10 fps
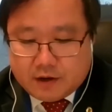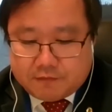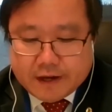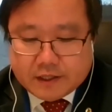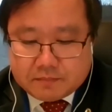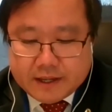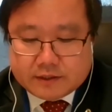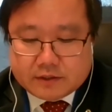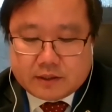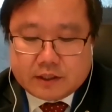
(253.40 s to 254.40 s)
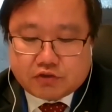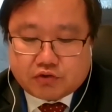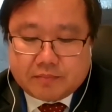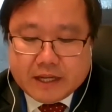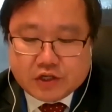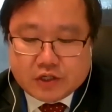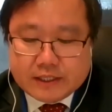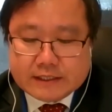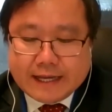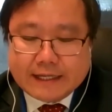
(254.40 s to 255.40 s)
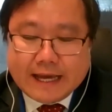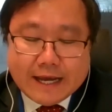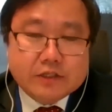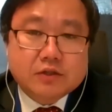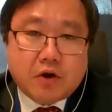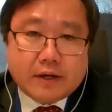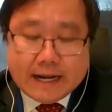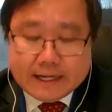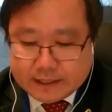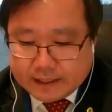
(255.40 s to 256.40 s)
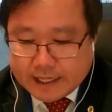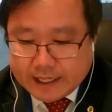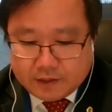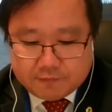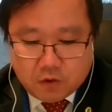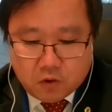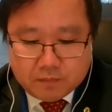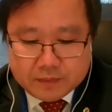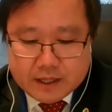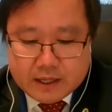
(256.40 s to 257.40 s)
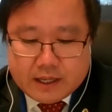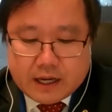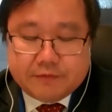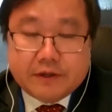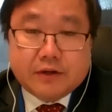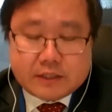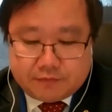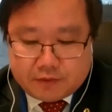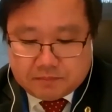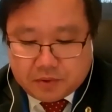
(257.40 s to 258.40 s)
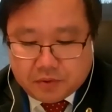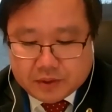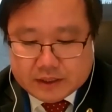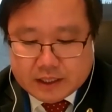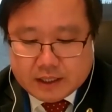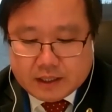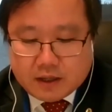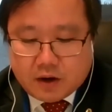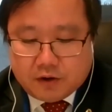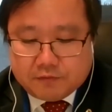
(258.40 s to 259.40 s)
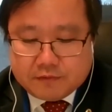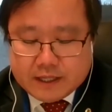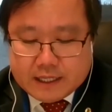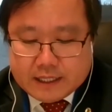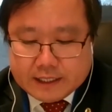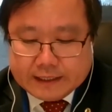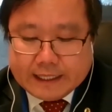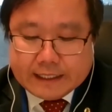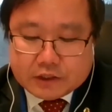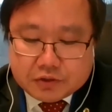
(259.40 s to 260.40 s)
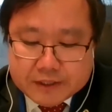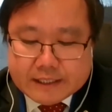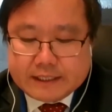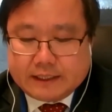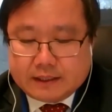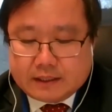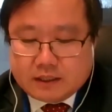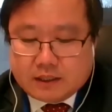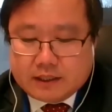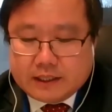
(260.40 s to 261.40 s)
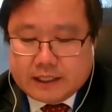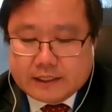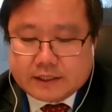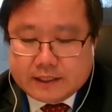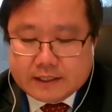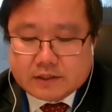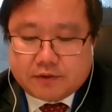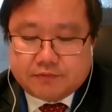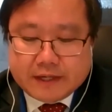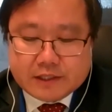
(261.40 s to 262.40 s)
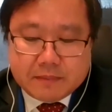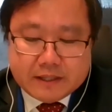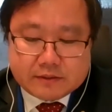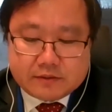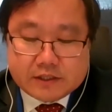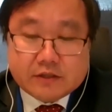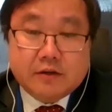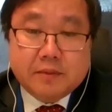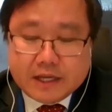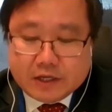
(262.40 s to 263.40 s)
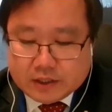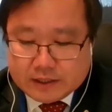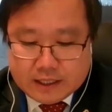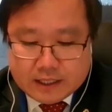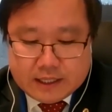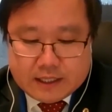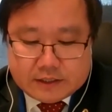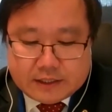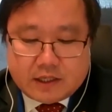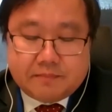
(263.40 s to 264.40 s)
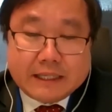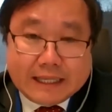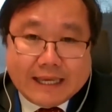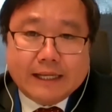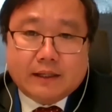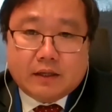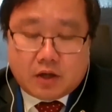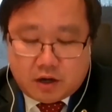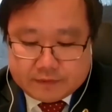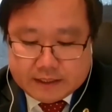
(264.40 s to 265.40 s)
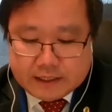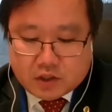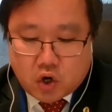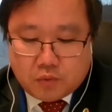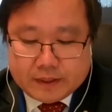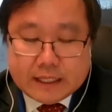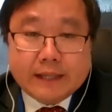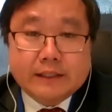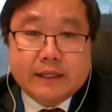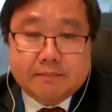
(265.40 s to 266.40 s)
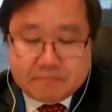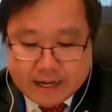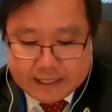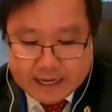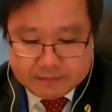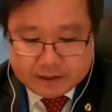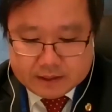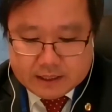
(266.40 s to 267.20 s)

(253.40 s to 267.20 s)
faith-based discriminations, and hate conduct in any form. We received report of an increasing incidence of race-based discrimination since the beginning of the COVID-19 pandemic.